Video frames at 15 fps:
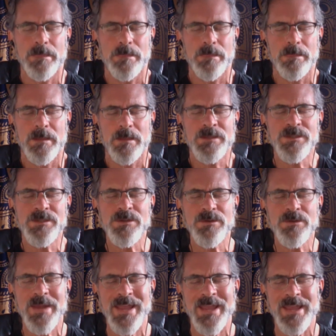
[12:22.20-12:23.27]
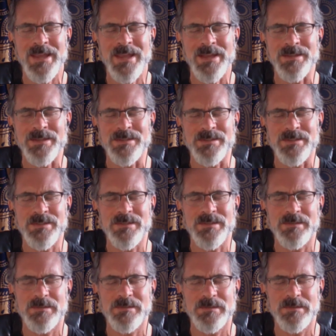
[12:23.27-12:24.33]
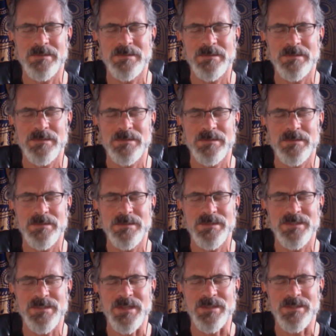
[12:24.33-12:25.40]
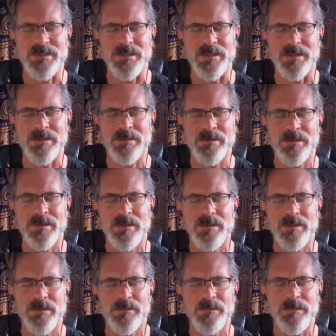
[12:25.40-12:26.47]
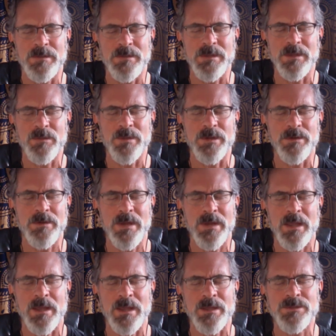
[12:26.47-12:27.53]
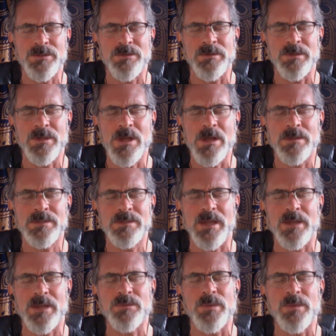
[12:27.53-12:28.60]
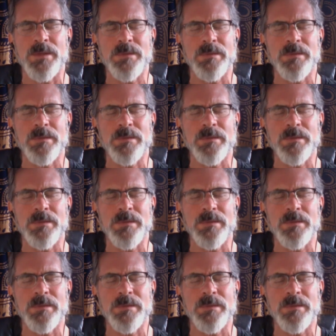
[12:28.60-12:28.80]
into your hands, sensing and feeling what your hands are in contact with.